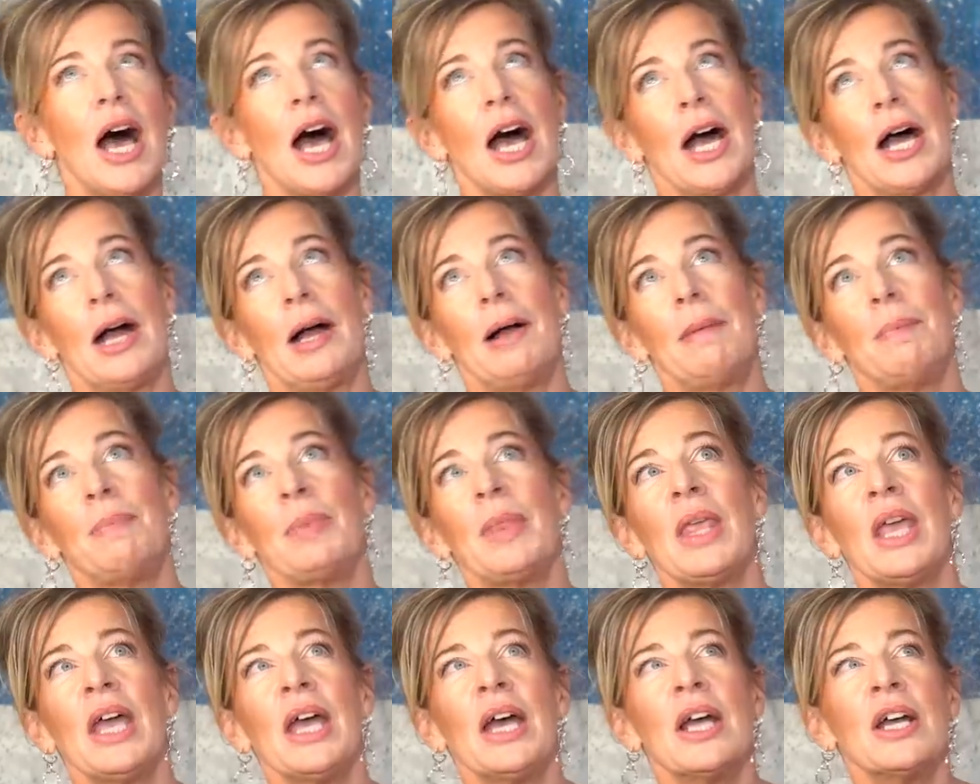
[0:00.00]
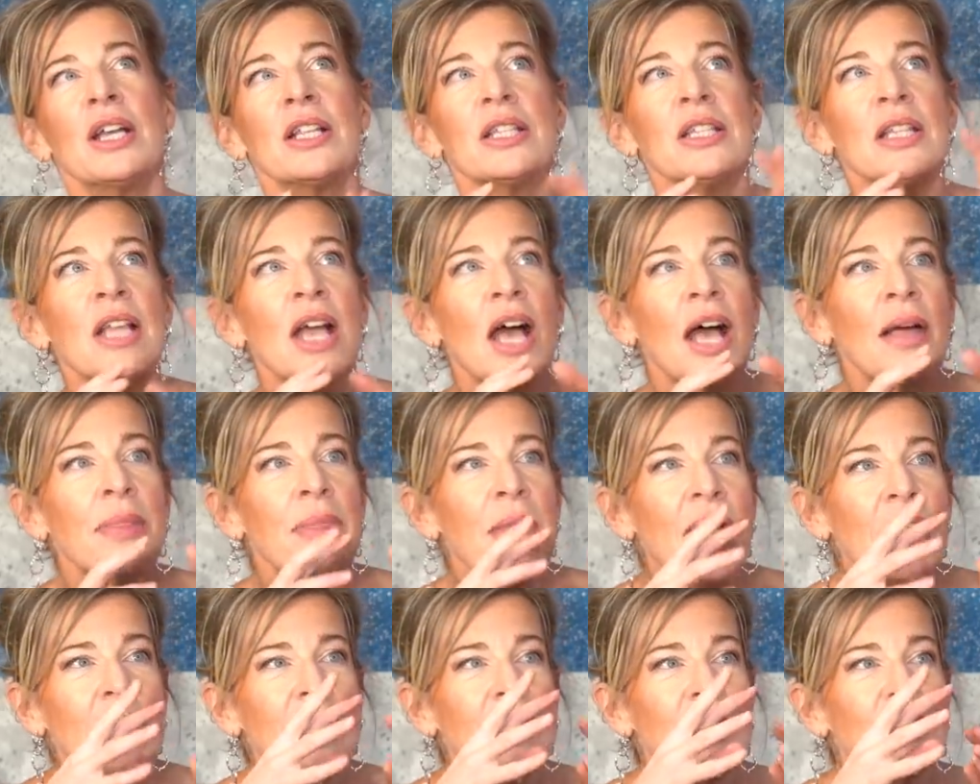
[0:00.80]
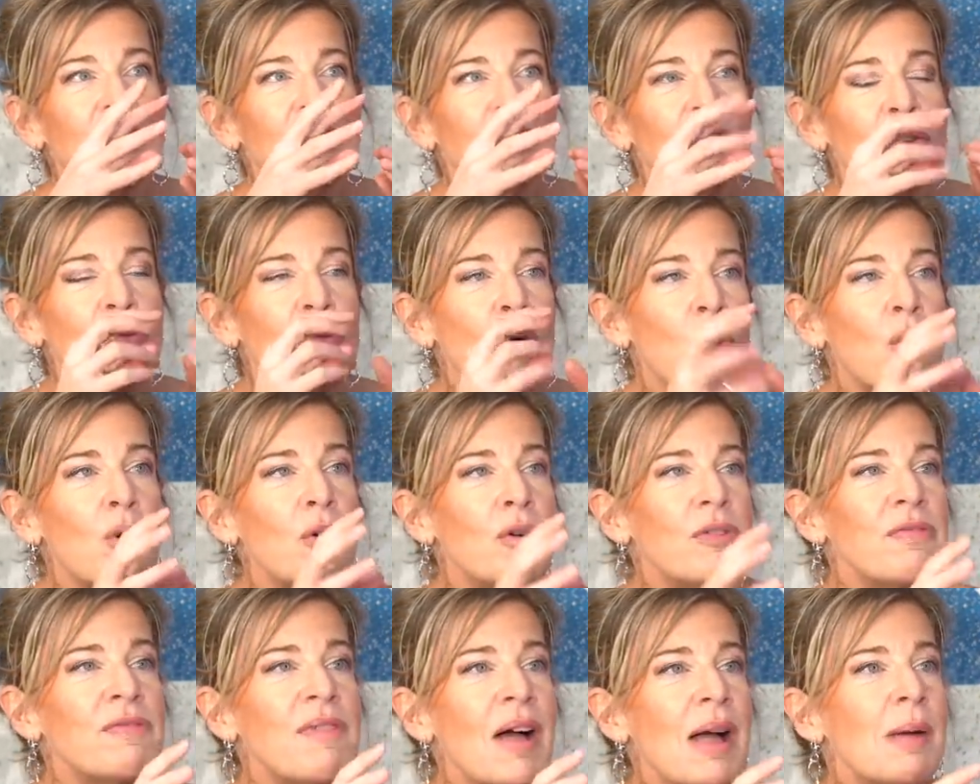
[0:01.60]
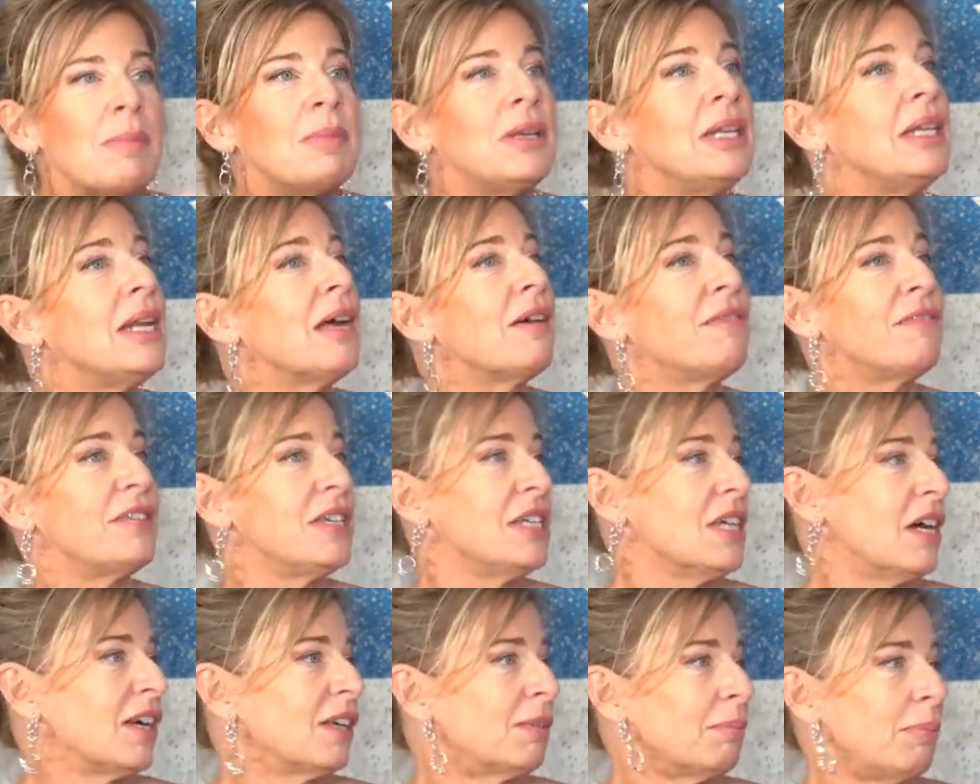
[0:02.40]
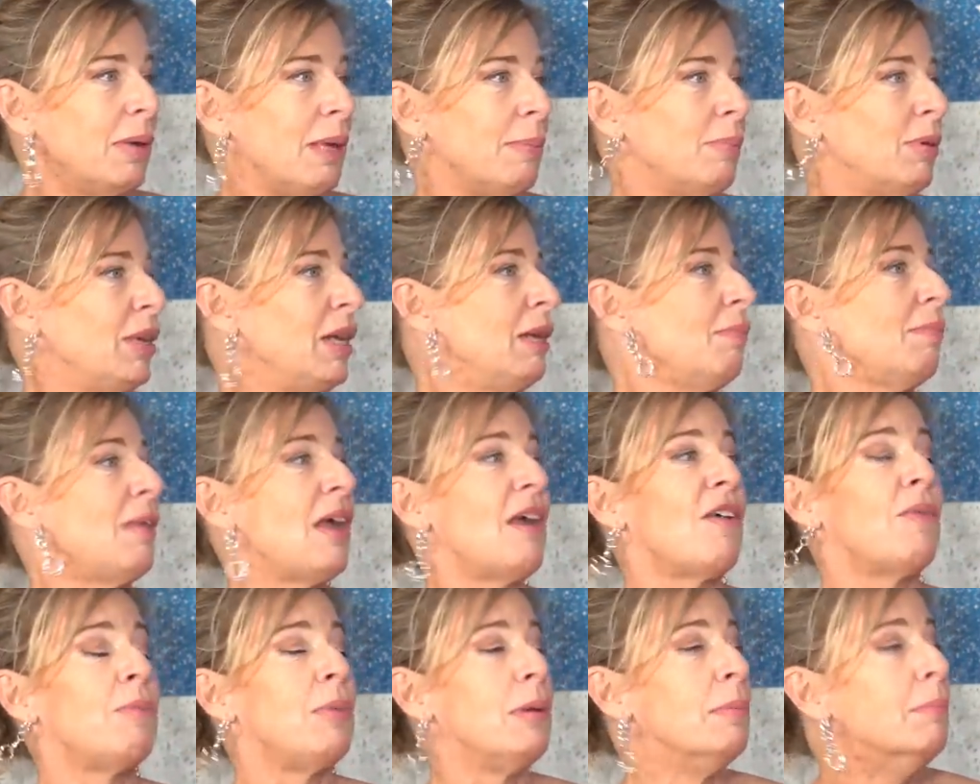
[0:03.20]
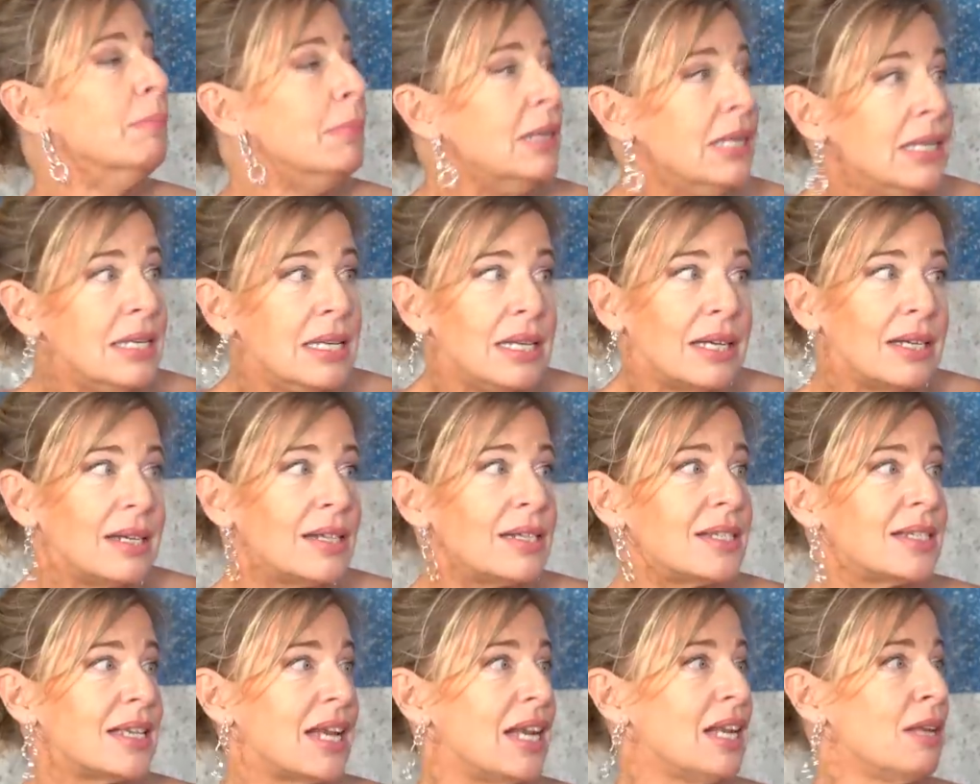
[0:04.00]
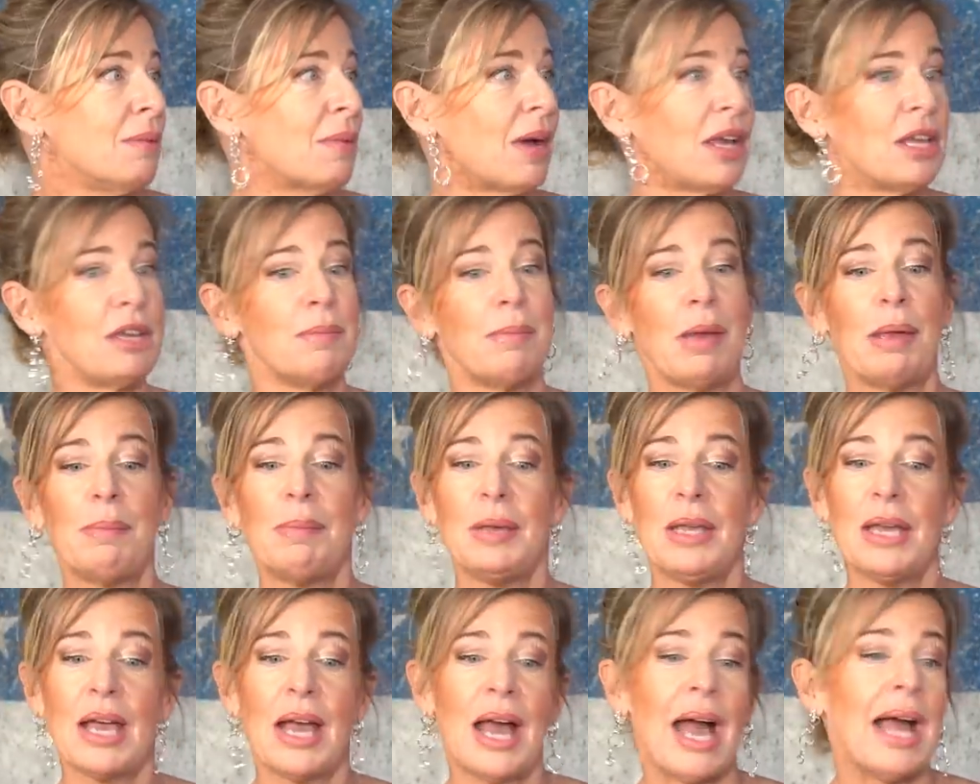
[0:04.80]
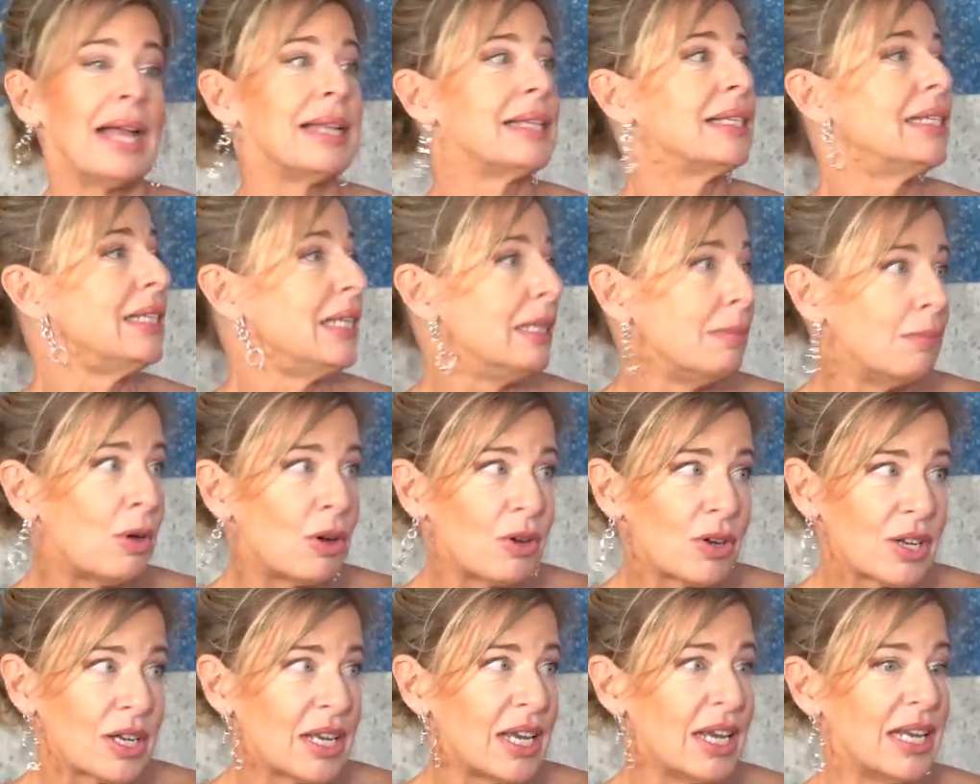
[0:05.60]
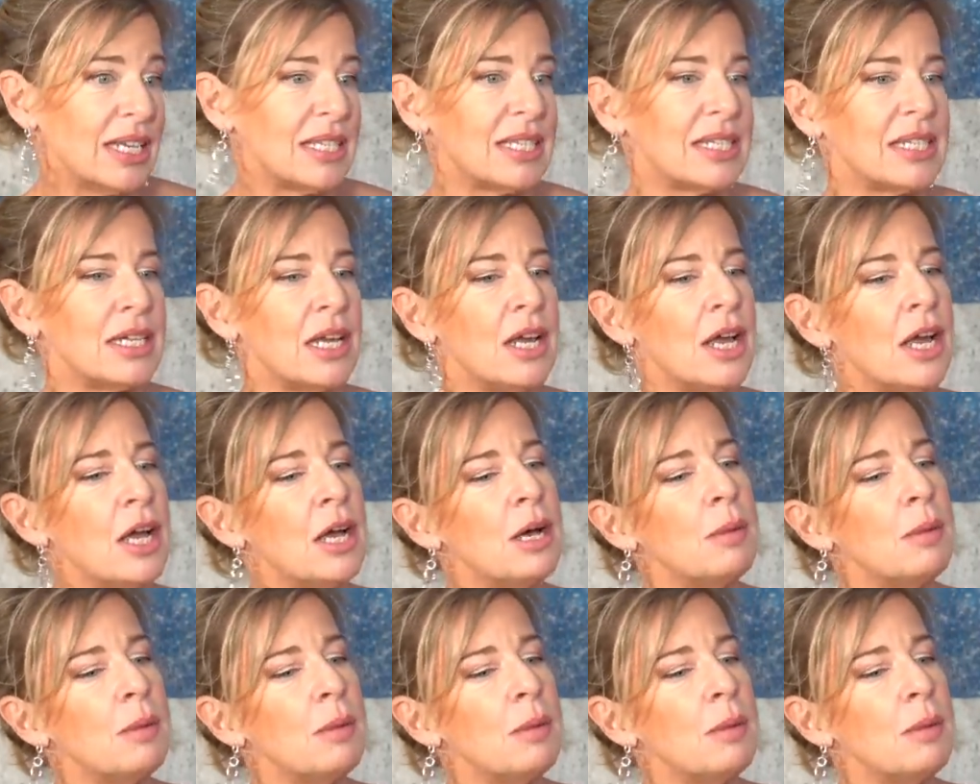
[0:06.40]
Um, and then the royal family. Now, for young people, it may have been meaningless anyway. You may be anti monarchist.